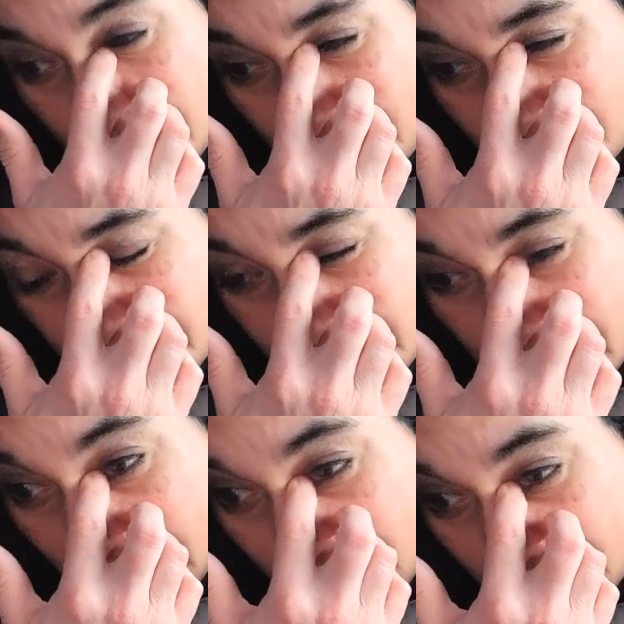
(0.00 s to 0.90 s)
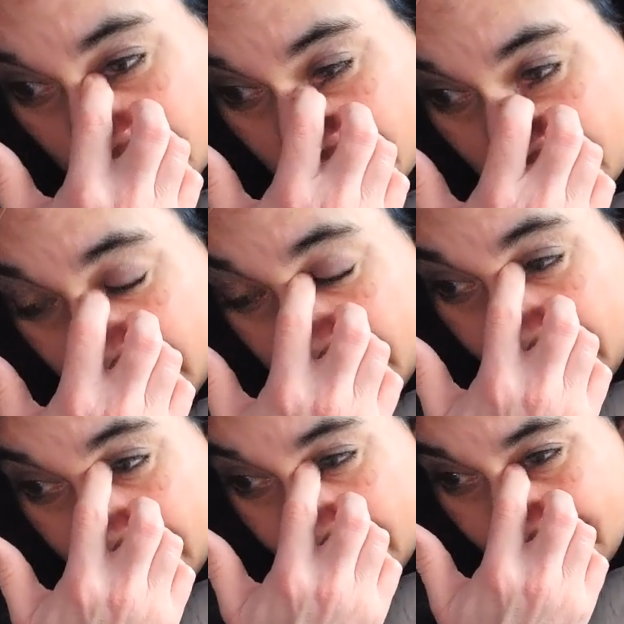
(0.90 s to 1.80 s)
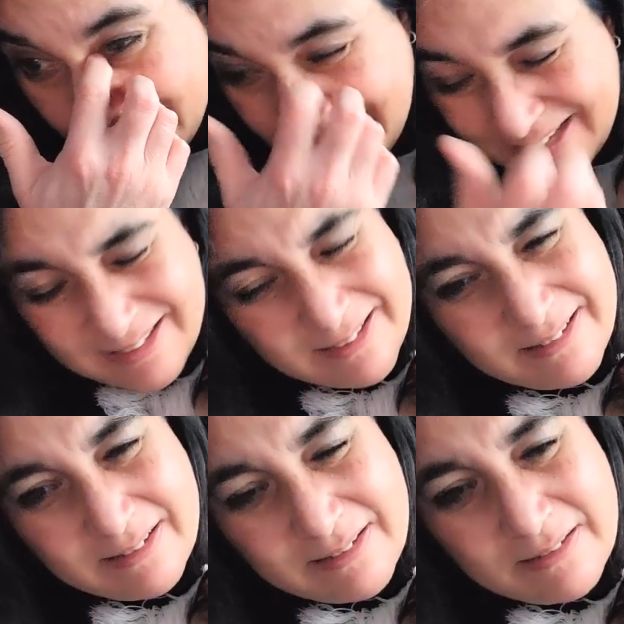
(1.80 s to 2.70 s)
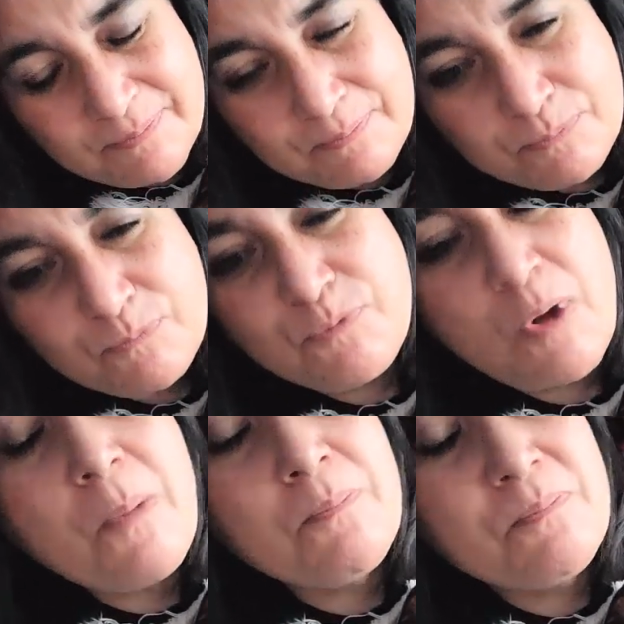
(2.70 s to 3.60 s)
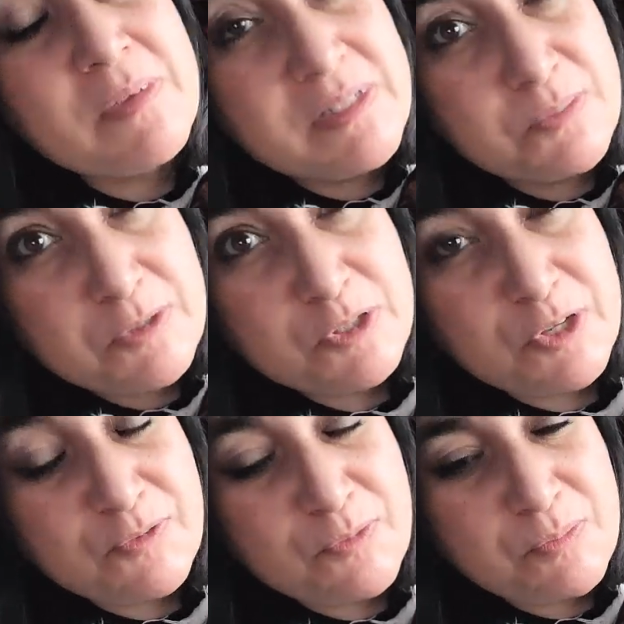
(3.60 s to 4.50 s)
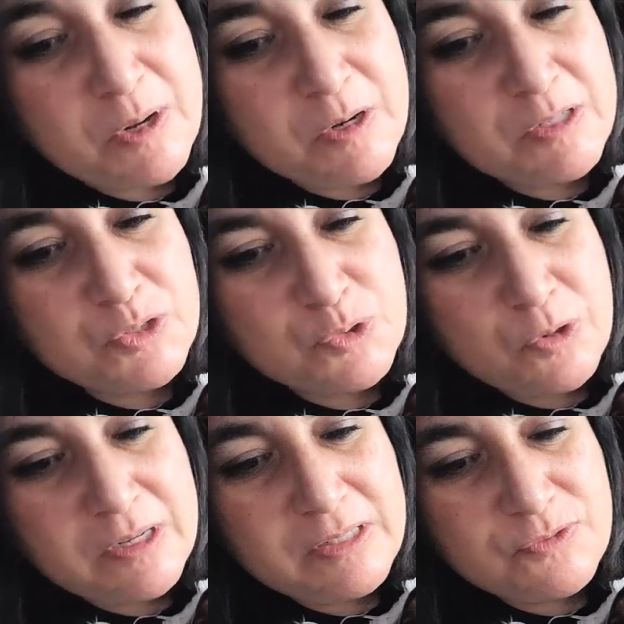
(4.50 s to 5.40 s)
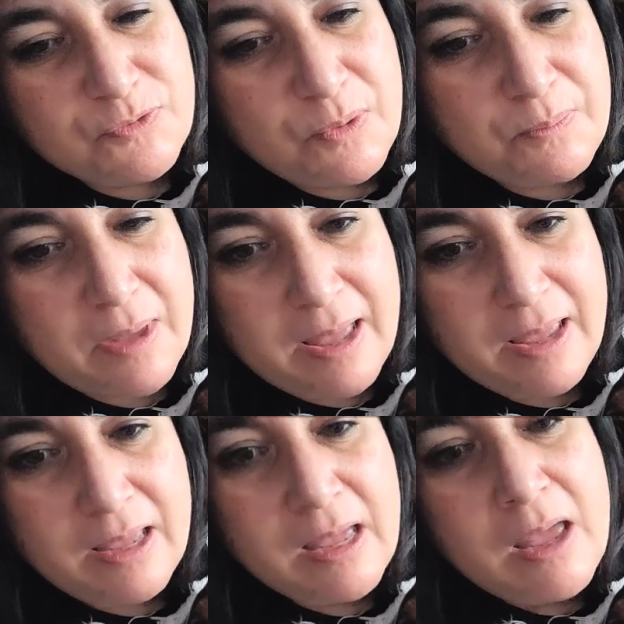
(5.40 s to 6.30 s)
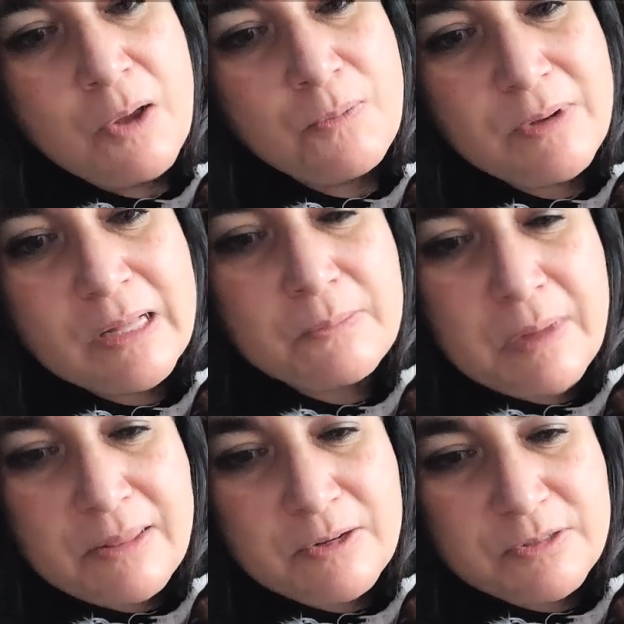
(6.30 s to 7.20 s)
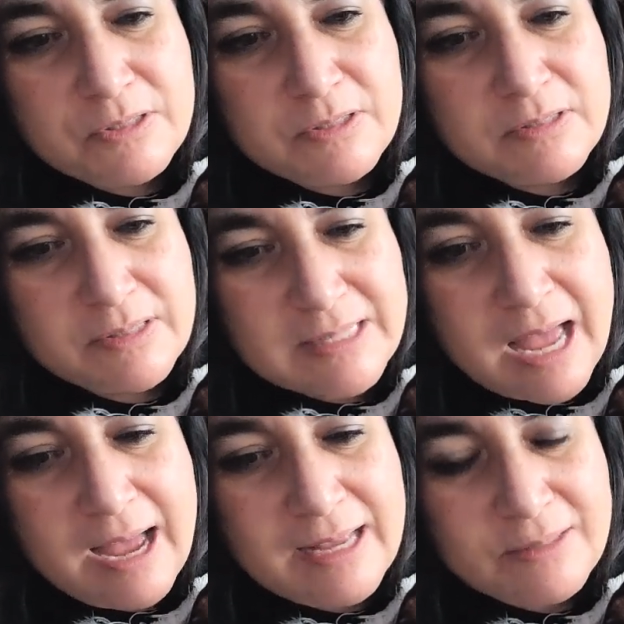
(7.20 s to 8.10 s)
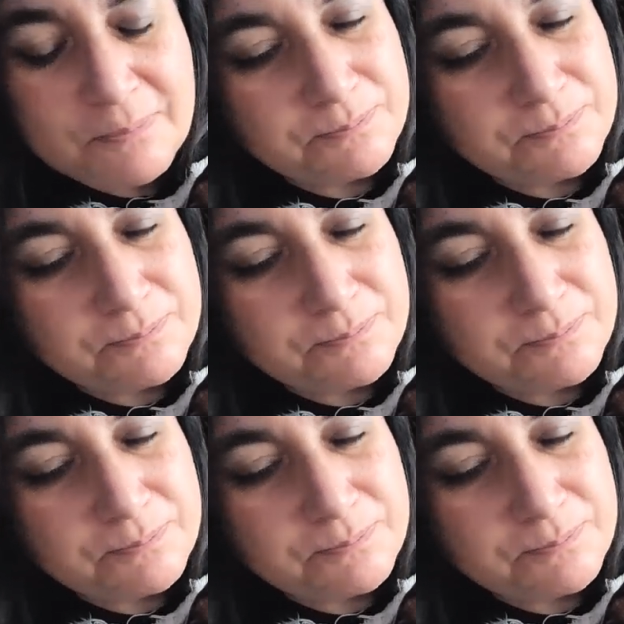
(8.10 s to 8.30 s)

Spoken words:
when I was younger, I didn't, especially from hearing stories from my real mother's side,